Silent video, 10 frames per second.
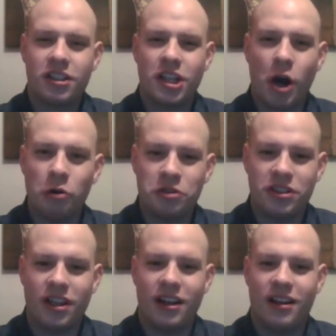
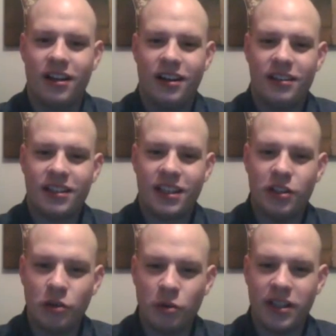Culture, they
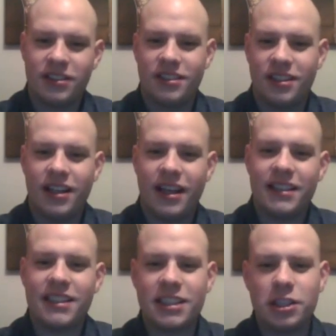call it.
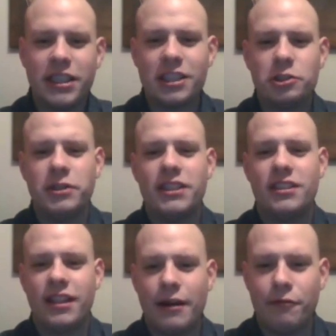It
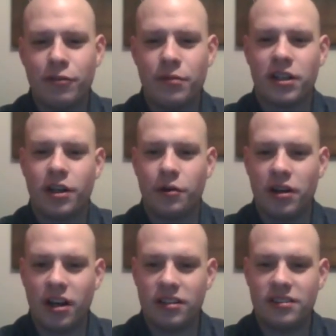distinguishes them from the goat
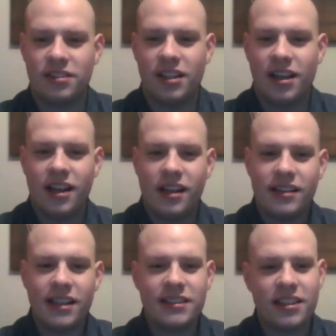herds.
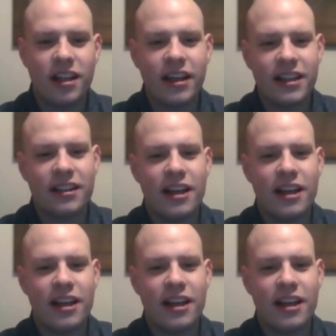They dislike,